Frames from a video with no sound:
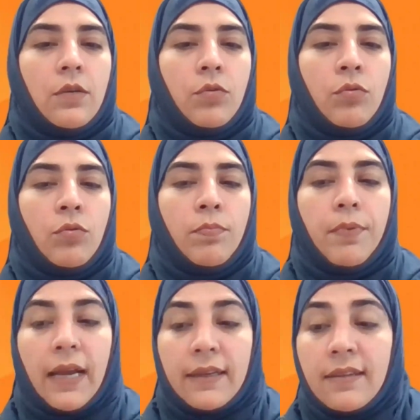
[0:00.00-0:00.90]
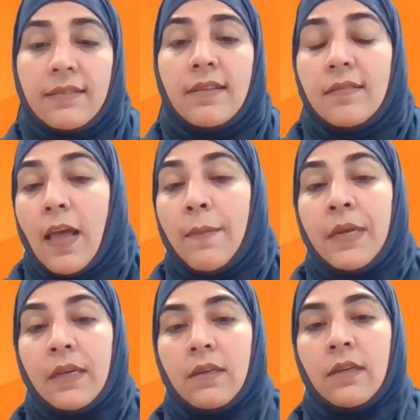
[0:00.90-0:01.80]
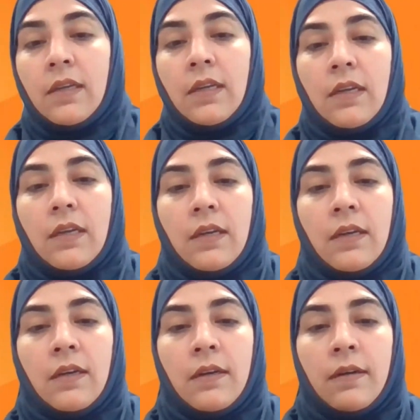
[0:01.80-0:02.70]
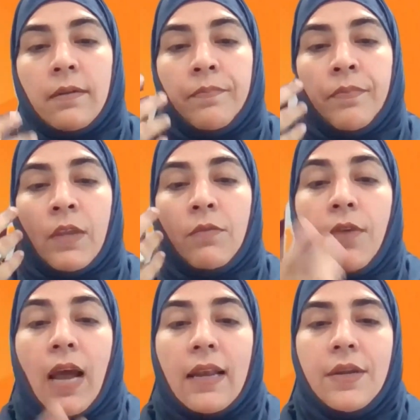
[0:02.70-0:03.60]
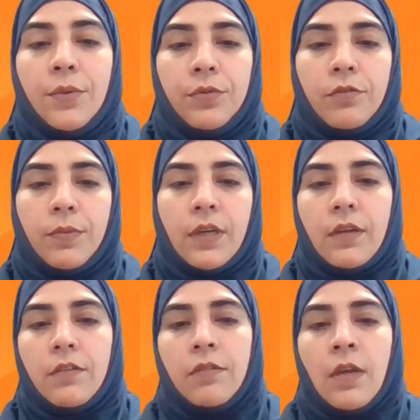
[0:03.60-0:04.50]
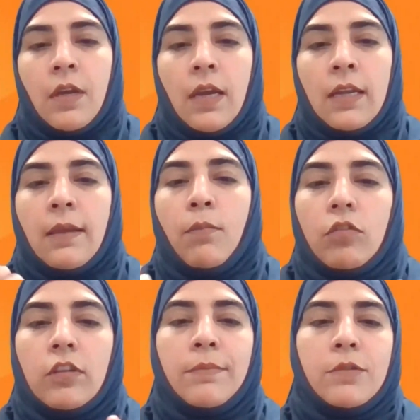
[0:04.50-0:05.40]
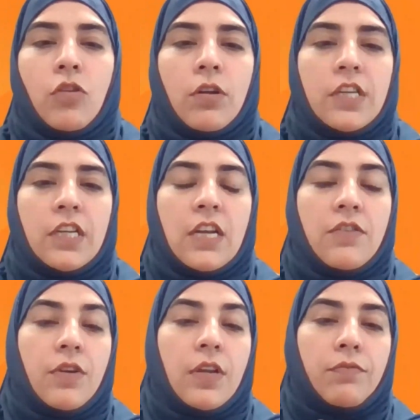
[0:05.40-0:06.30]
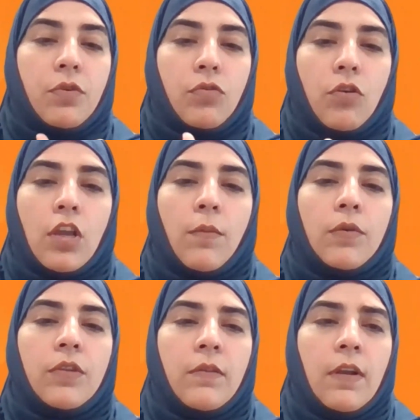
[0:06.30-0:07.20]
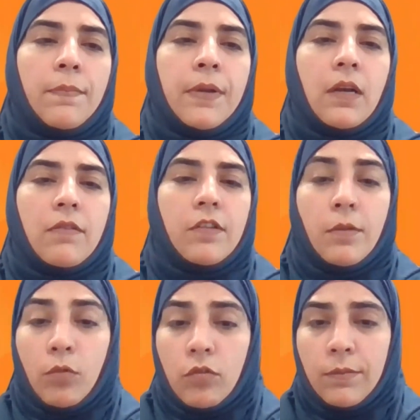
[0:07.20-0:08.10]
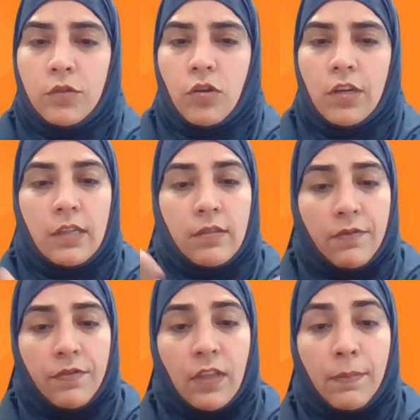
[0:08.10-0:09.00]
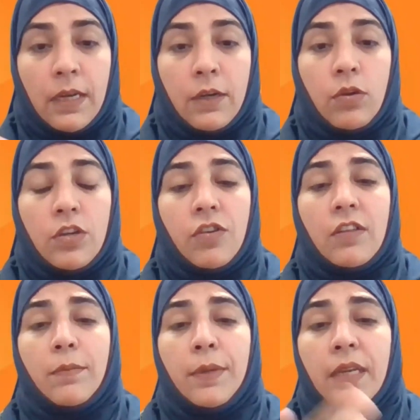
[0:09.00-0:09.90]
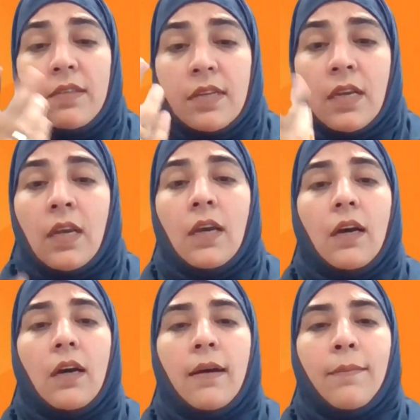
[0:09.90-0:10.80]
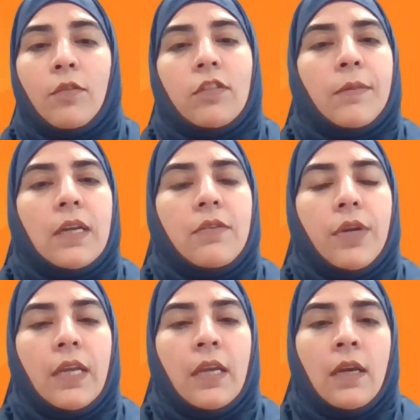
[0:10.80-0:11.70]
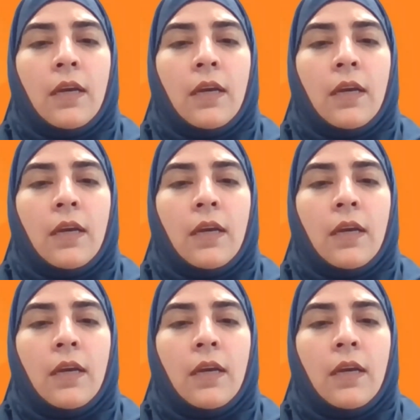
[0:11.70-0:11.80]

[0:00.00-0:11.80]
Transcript: to practice Islamic uh, values because in the Muslim majority country, if you're talking about the developing countries, the Muslim majority, say for example, Indonesia is the biggest Muslim country